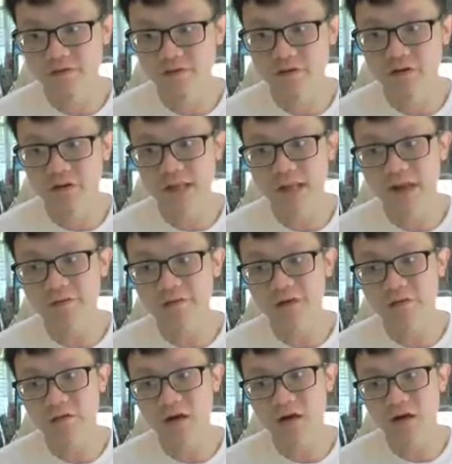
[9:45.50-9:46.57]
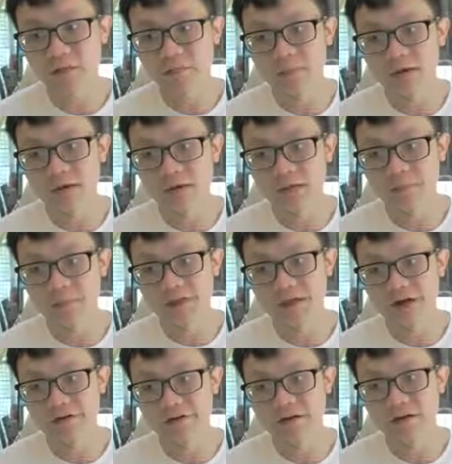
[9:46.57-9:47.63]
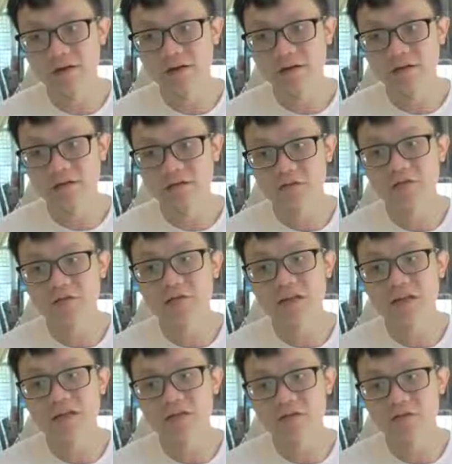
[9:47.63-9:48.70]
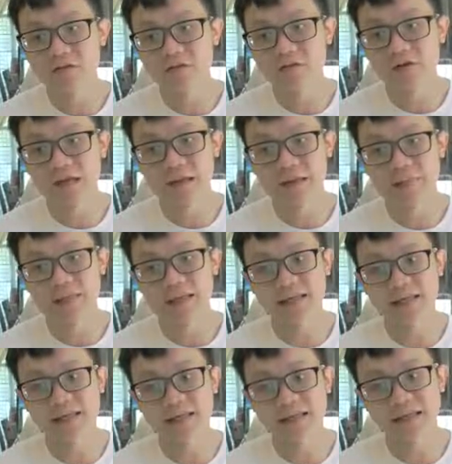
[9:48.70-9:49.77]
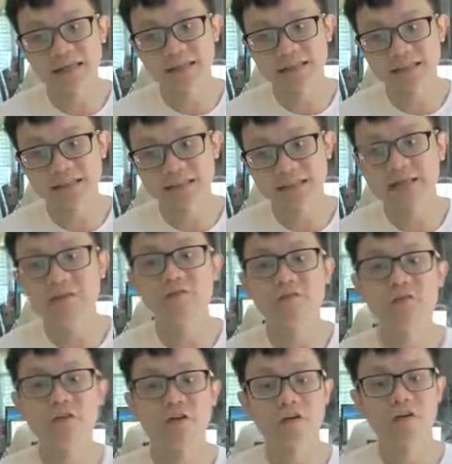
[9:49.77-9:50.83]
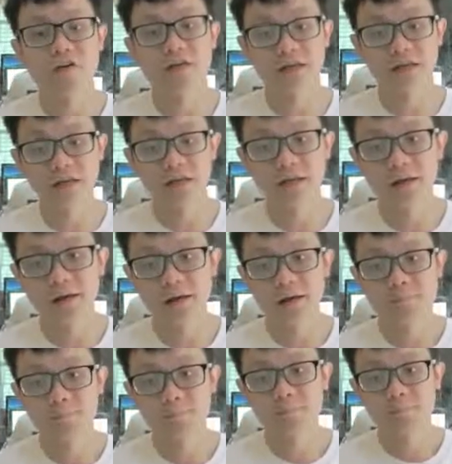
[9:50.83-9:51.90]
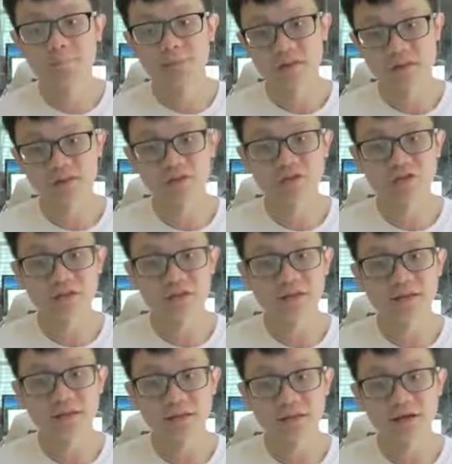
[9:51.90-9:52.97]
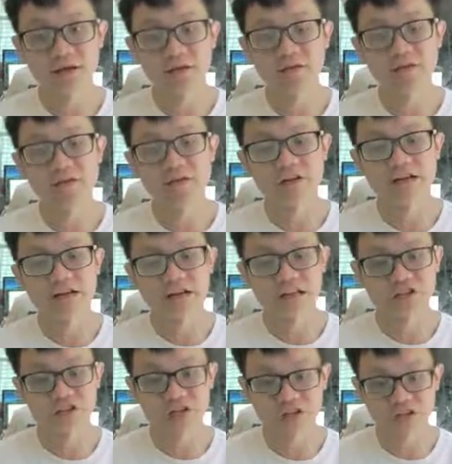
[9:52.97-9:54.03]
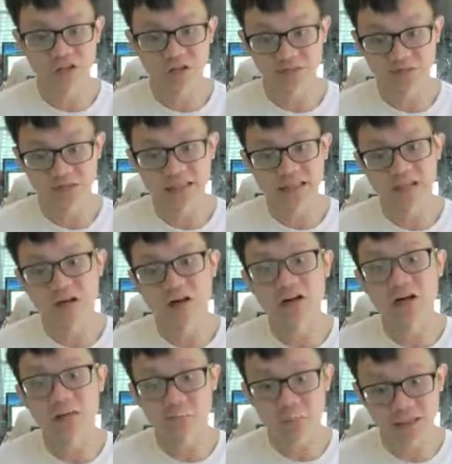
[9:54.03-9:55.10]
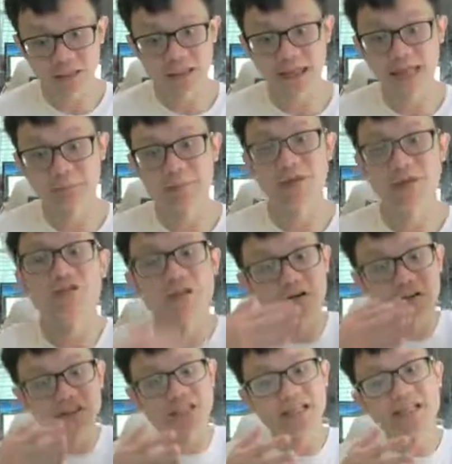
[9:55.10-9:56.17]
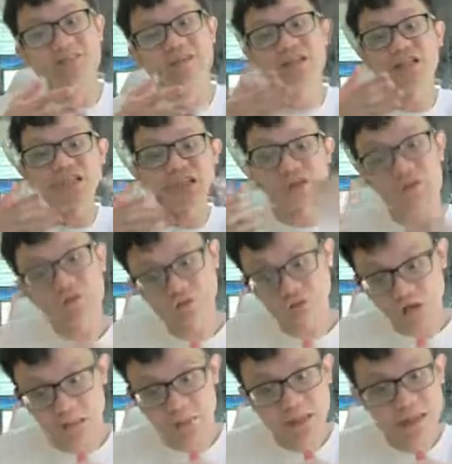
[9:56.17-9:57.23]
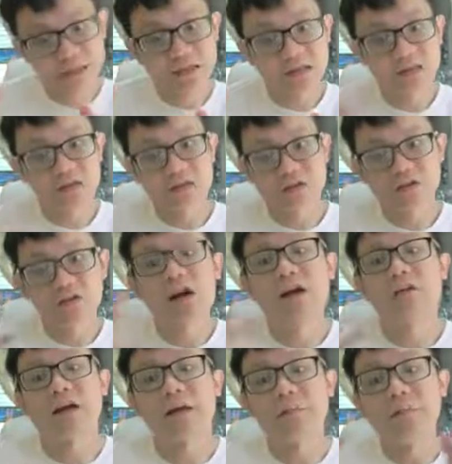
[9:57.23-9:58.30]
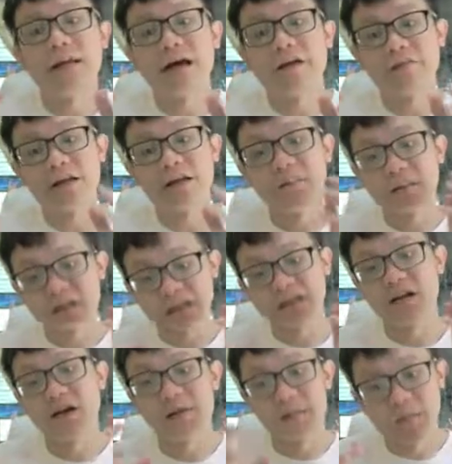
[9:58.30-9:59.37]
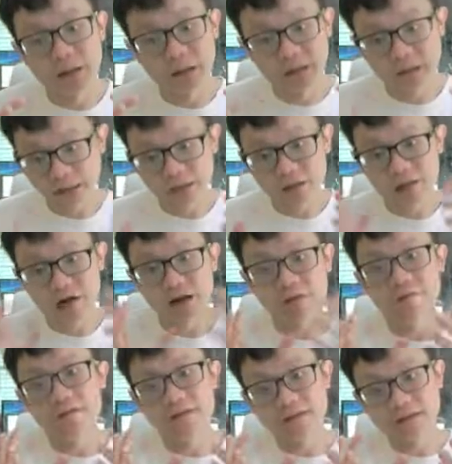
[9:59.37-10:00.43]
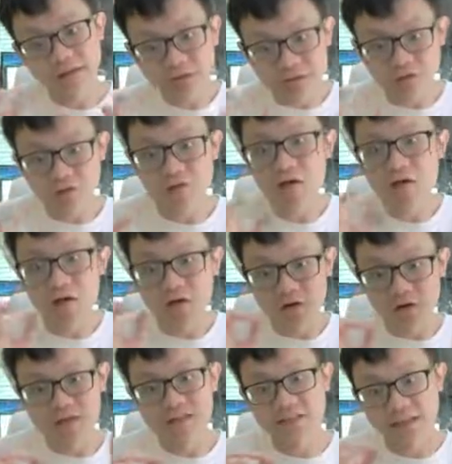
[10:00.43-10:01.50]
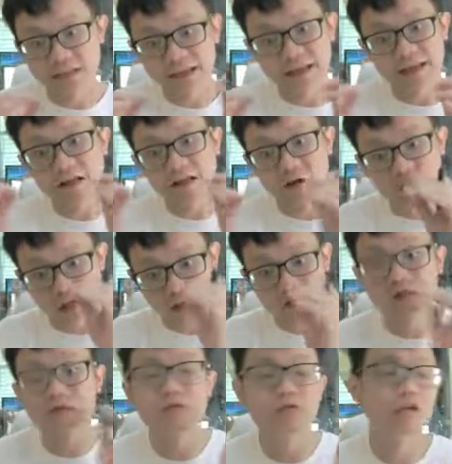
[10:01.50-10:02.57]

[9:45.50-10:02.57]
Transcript: So they have a lot of blood capillary. So this also can make it easy for the diffusion uh, for the exchange of gas got a lot of blood lah because your oxygen eventually need to go to your blood so a lot of capillary means a lot of blood in your alveolus so your oxygen can go into